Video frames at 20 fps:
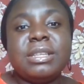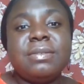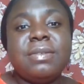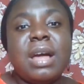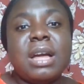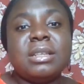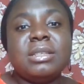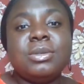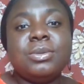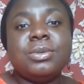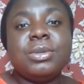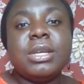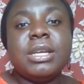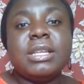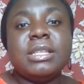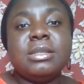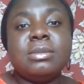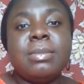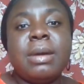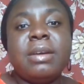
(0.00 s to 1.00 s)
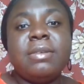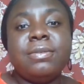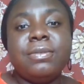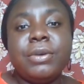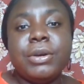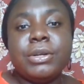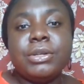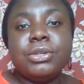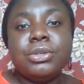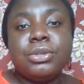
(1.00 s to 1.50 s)
In fact, it's my
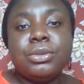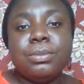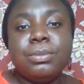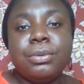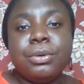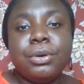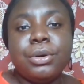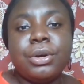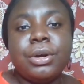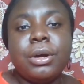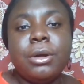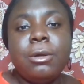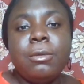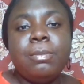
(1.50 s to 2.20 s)
first book